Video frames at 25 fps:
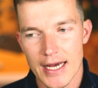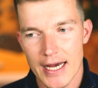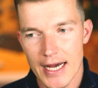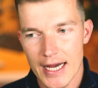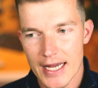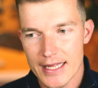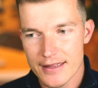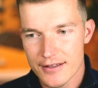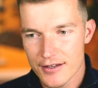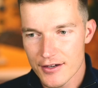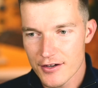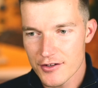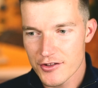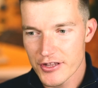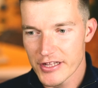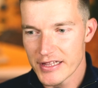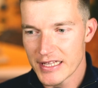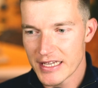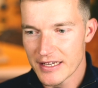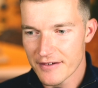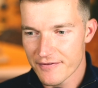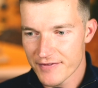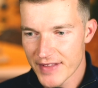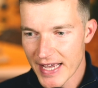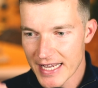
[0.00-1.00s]
And
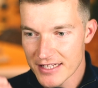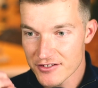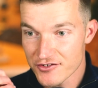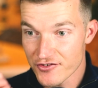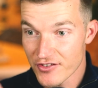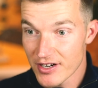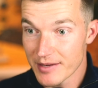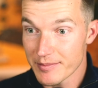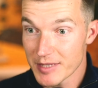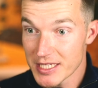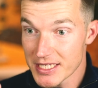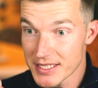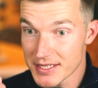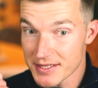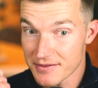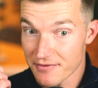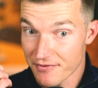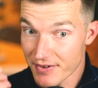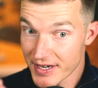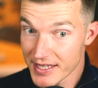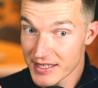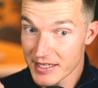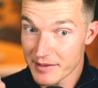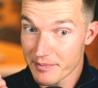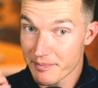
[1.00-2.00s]
usually if that dream is
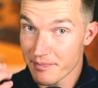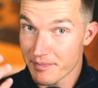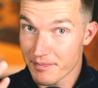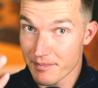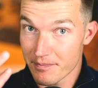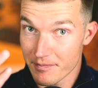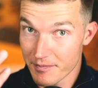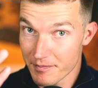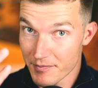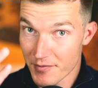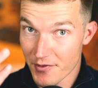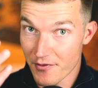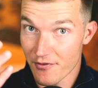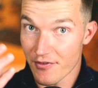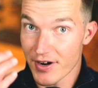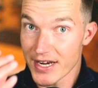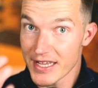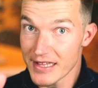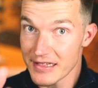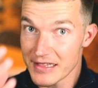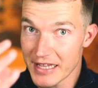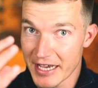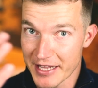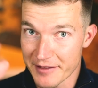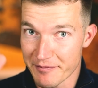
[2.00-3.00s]
really
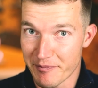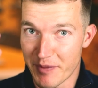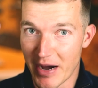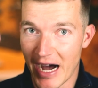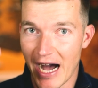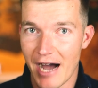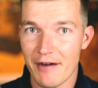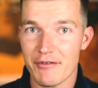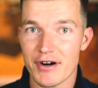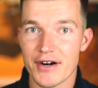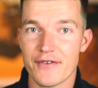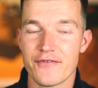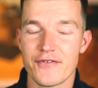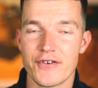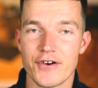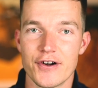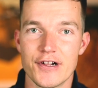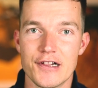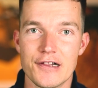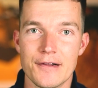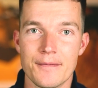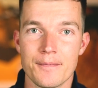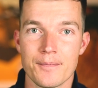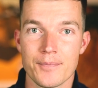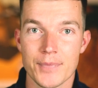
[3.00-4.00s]
real and
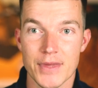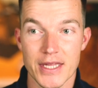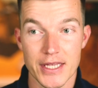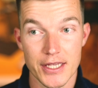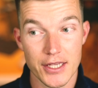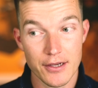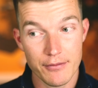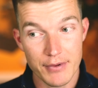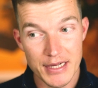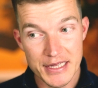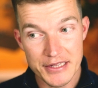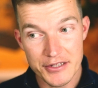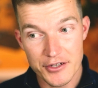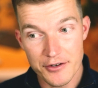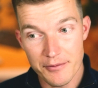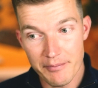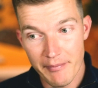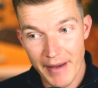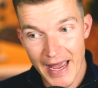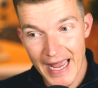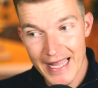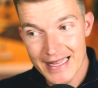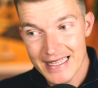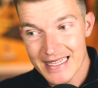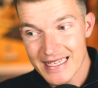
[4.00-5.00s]
powerful, you will do
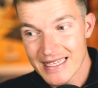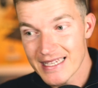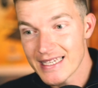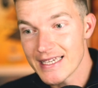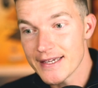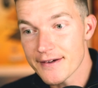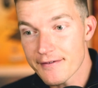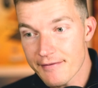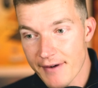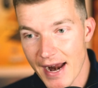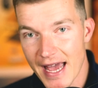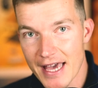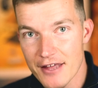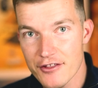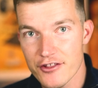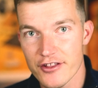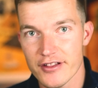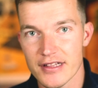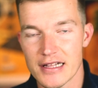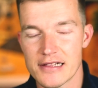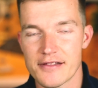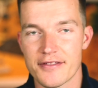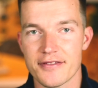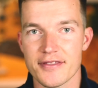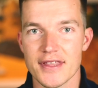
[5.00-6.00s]
many
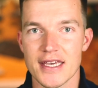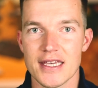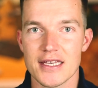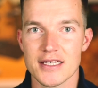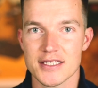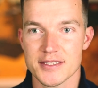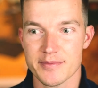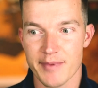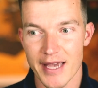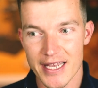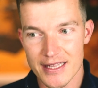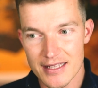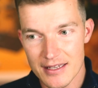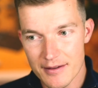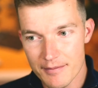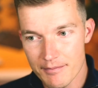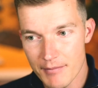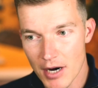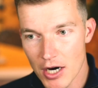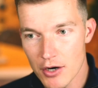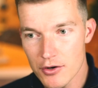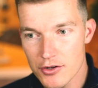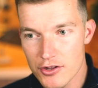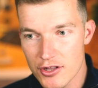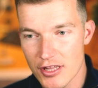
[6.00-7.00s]
irrational things, many
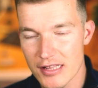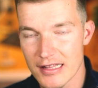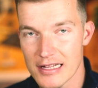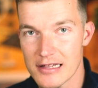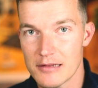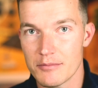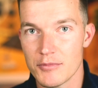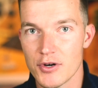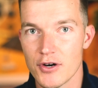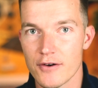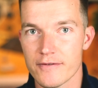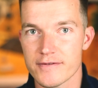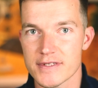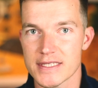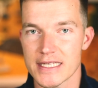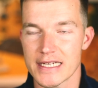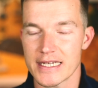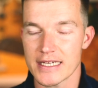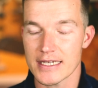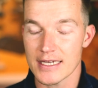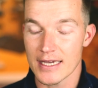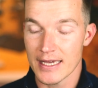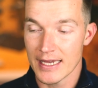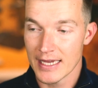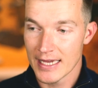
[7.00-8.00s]
emotional moves
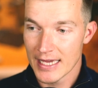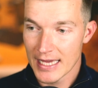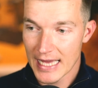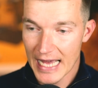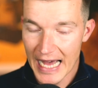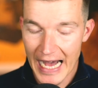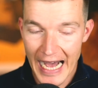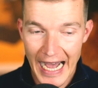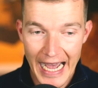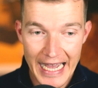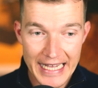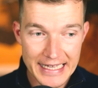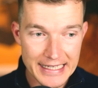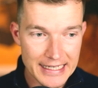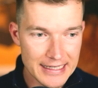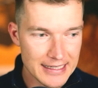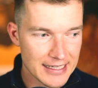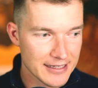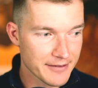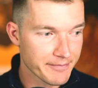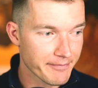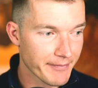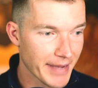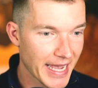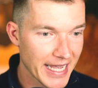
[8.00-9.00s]
like I did,
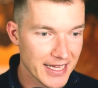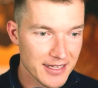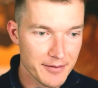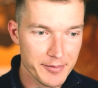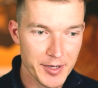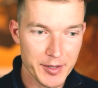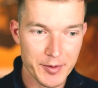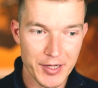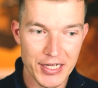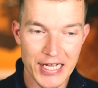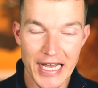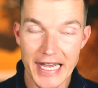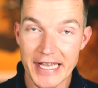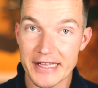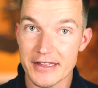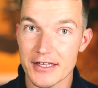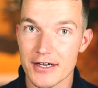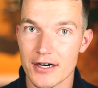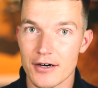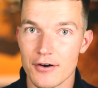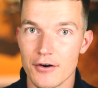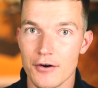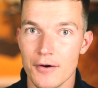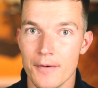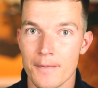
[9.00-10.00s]
and many people I
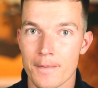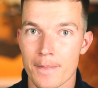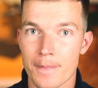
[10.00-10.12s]
know